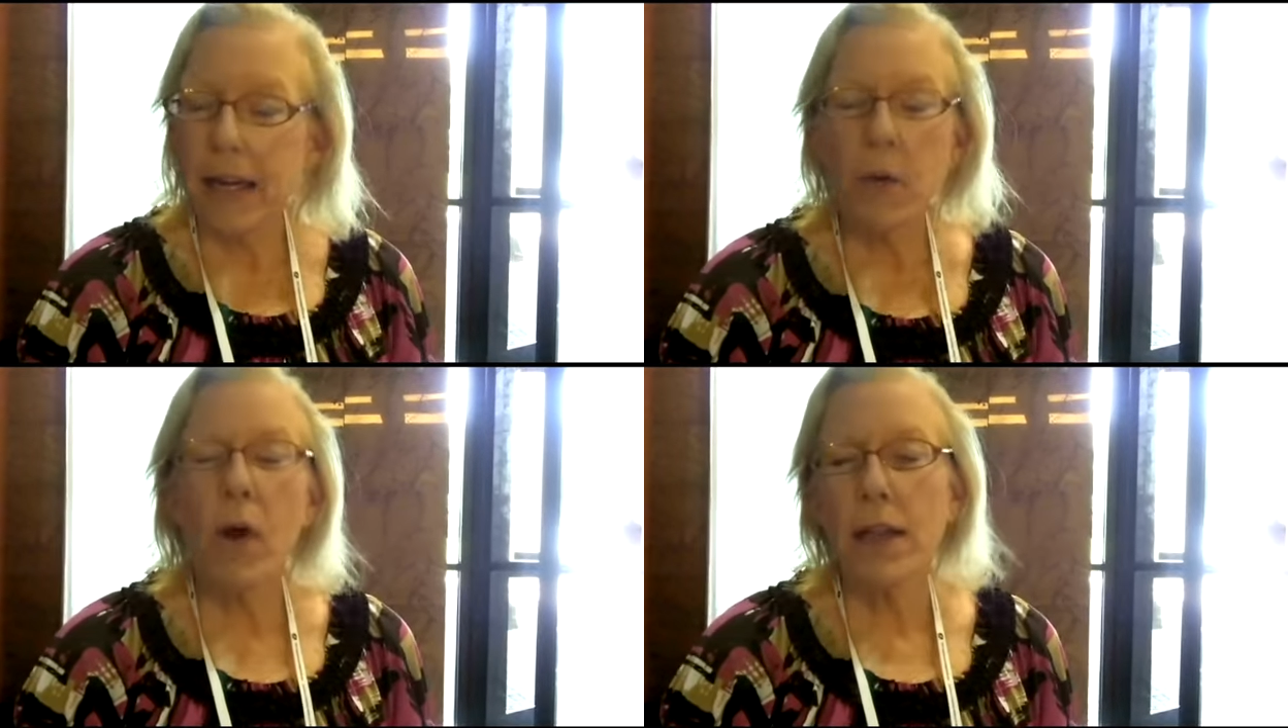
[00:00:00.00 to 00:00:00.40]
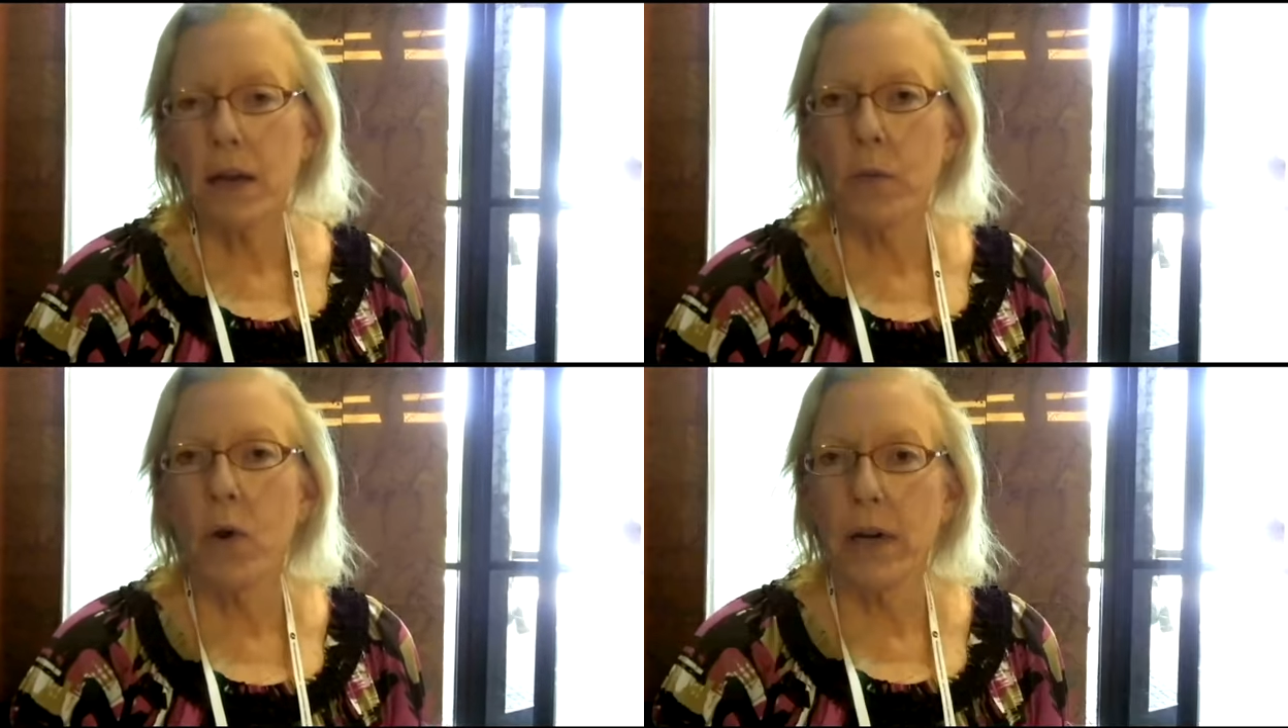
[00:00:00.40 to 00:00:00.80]
any way
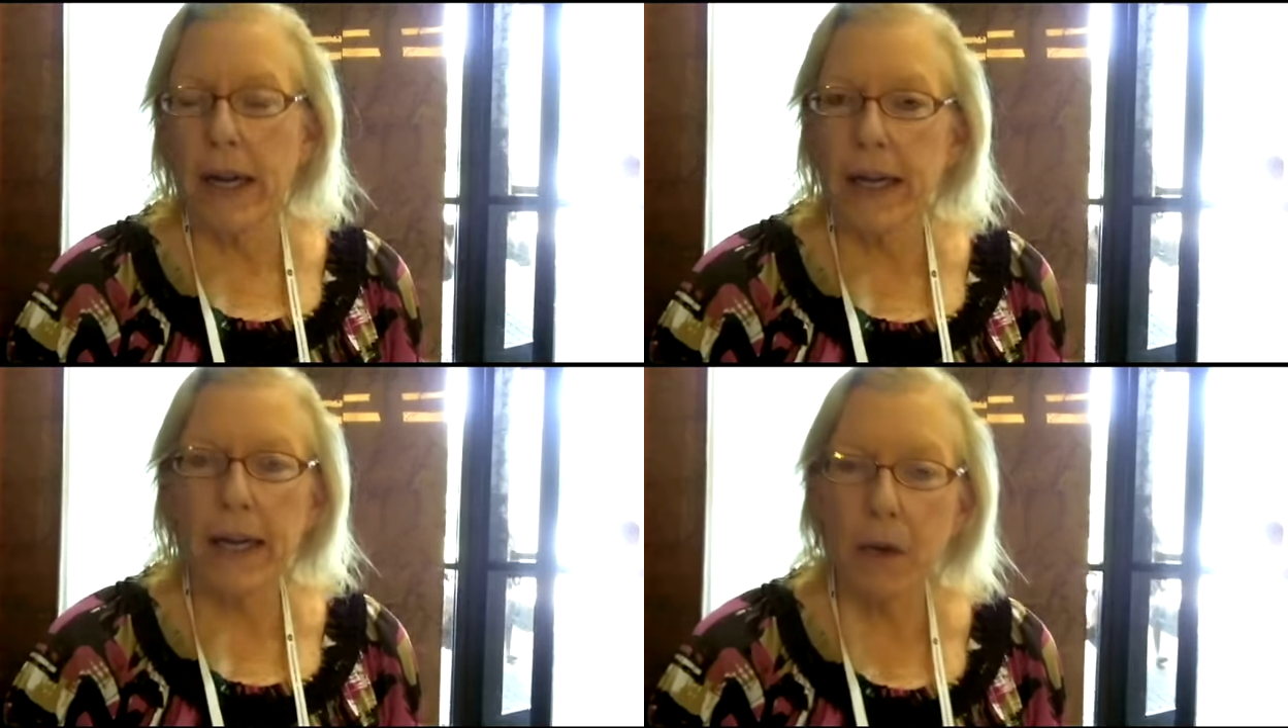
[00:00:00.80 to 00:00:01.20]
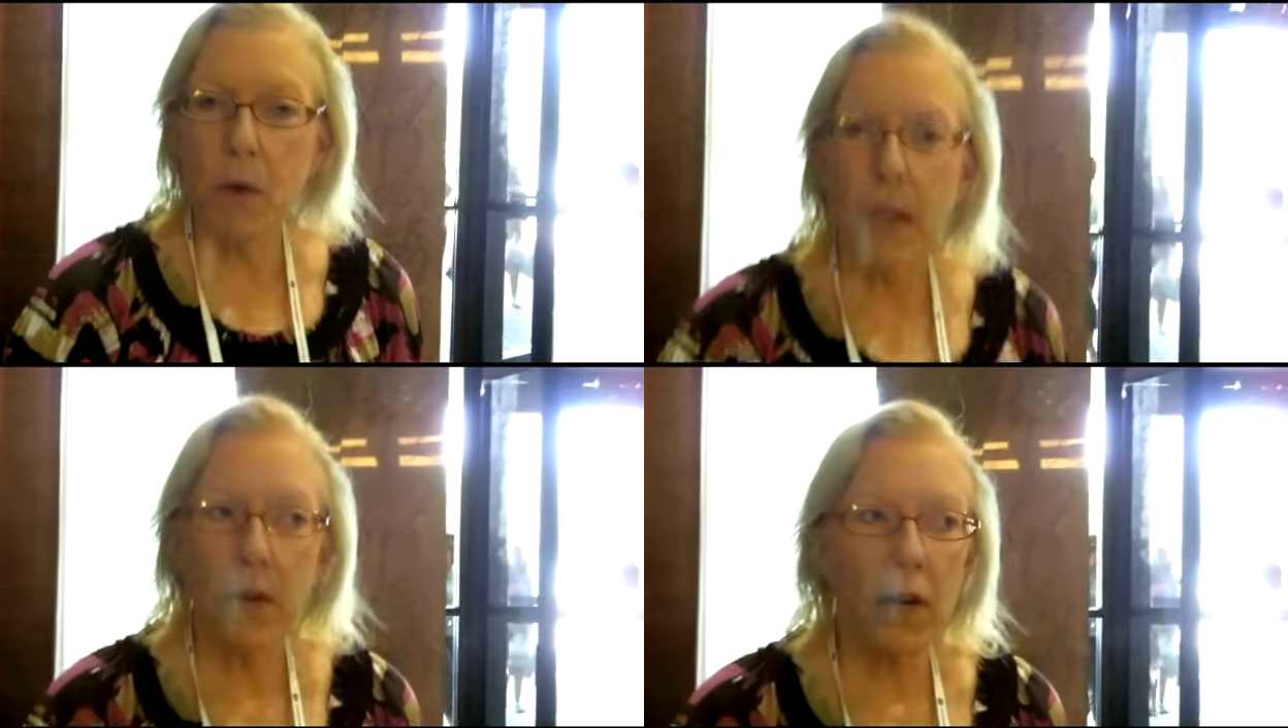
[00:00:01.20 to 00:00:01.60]
they want, in
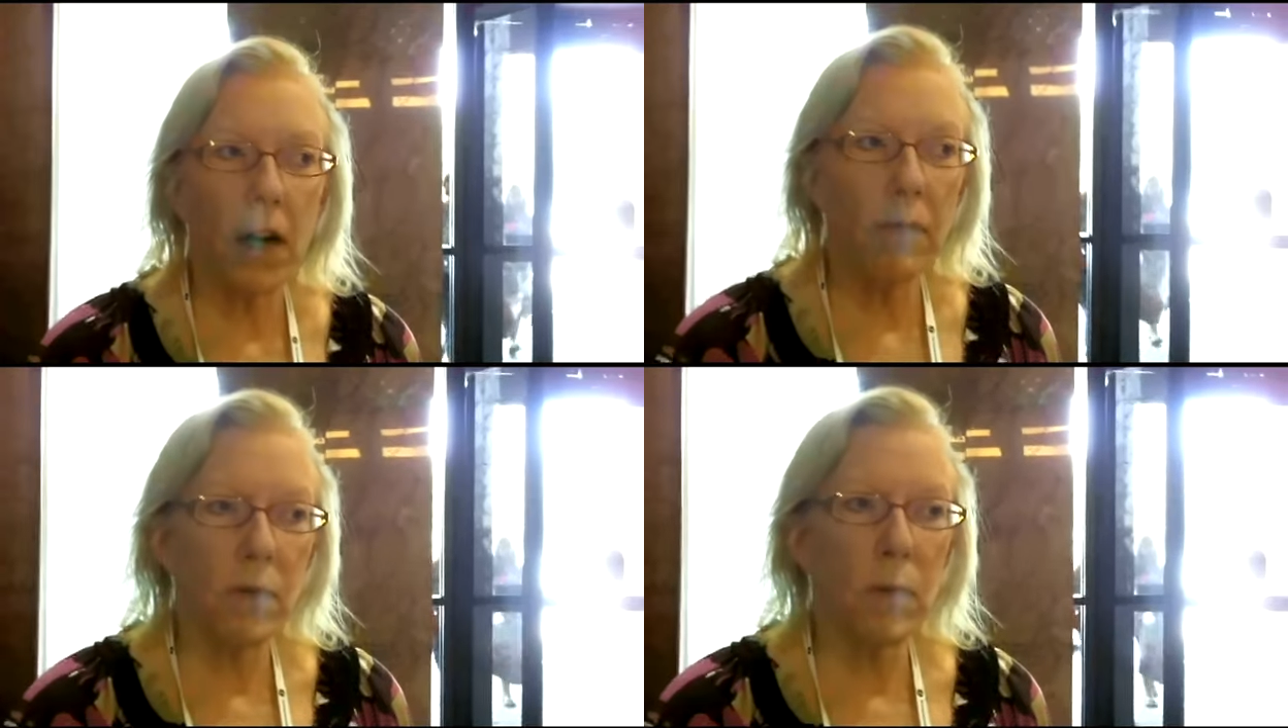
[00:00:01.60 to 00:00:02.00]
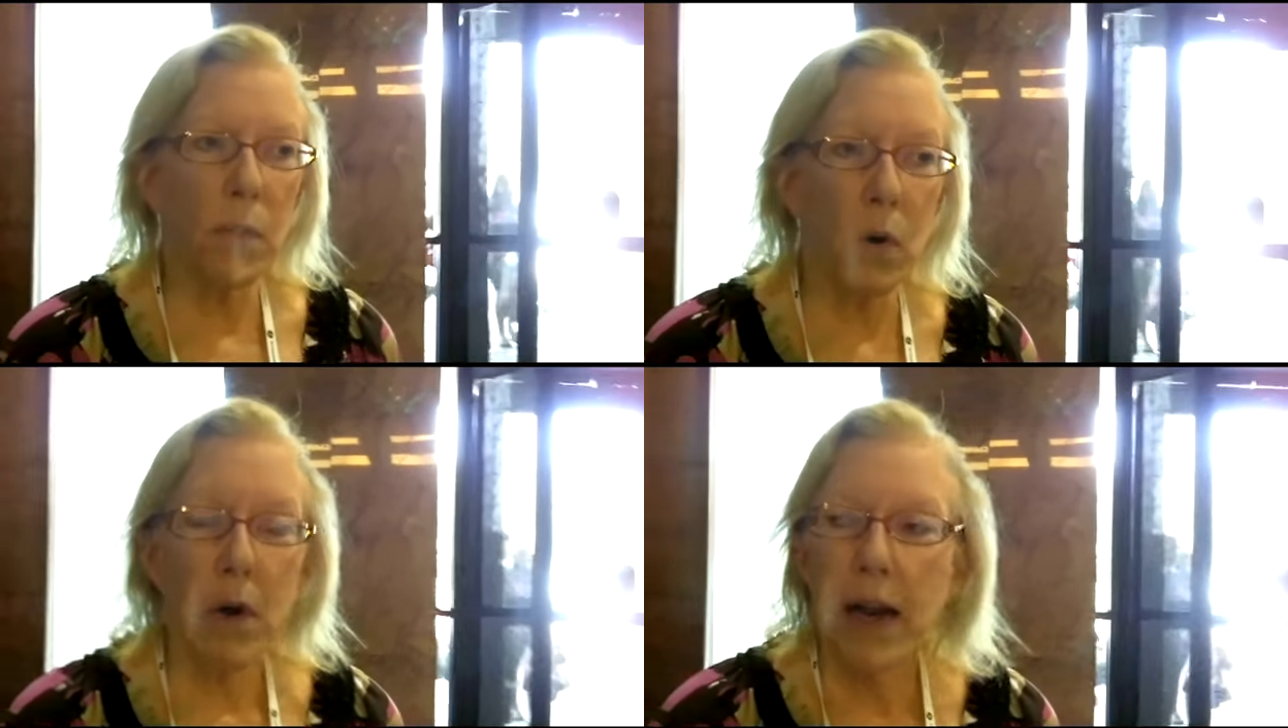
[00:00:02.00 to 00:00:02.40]
any way they're
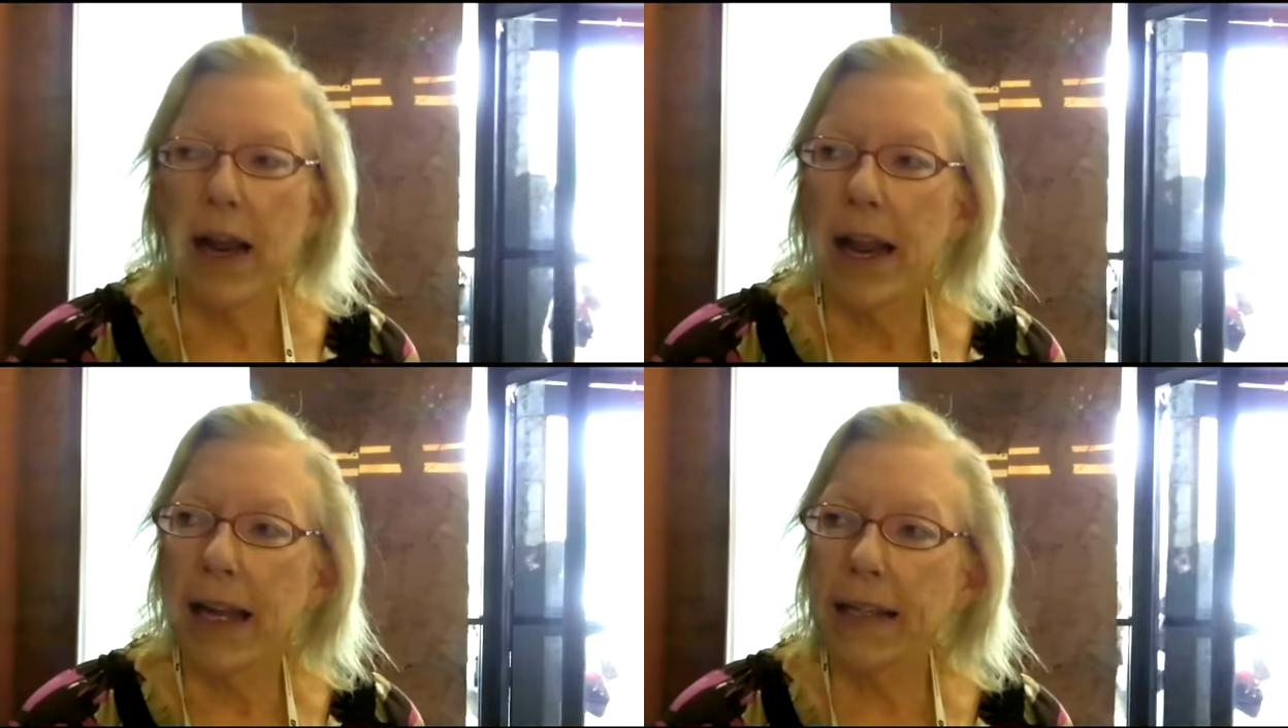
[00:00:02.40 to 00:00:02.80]
comfortable.